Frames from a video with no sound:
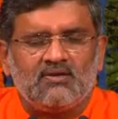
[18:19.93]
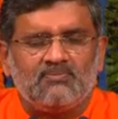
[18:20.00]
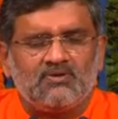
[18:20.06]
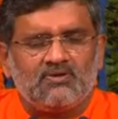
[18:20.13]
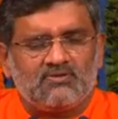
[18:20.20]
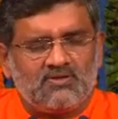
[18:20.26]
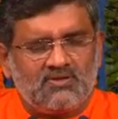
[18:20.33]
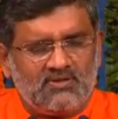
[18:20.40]

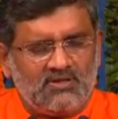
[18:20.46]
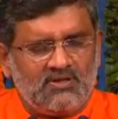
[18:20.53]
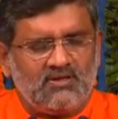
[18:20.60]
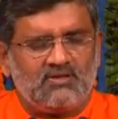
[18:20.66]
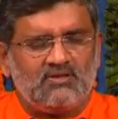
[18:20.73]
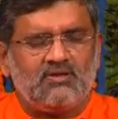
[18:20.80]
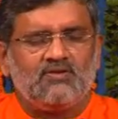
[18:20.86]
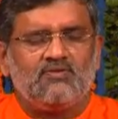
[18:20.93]
person,
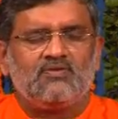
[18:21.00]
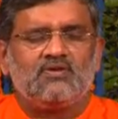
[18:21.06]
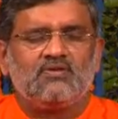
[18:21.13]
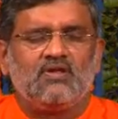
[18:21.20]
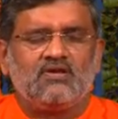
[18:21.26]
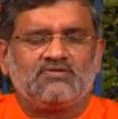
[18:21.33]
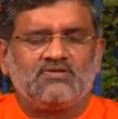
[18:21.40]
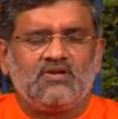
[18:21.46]
he gives us
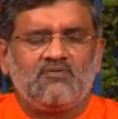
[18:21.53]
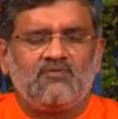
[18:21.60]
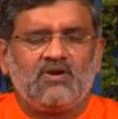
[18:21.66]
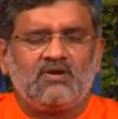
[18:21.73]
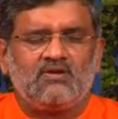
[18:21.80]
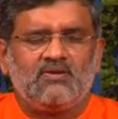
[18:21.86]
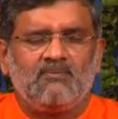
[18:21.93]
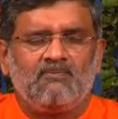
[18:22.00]

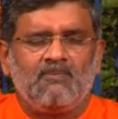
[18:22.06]
Ashirvad.